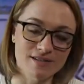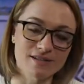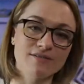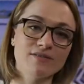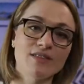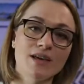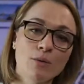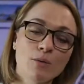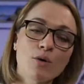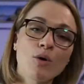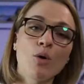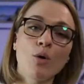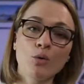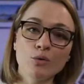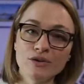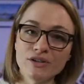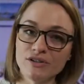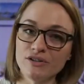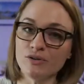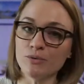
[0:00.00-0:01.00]
if they were
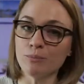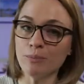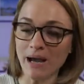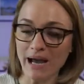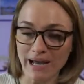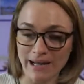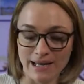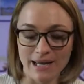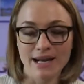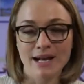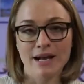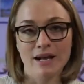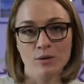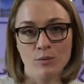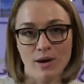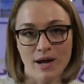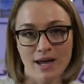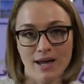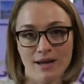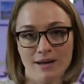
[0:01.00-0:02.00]
holding you back in any
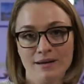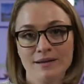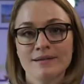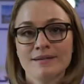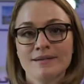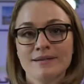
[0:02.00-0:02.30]
way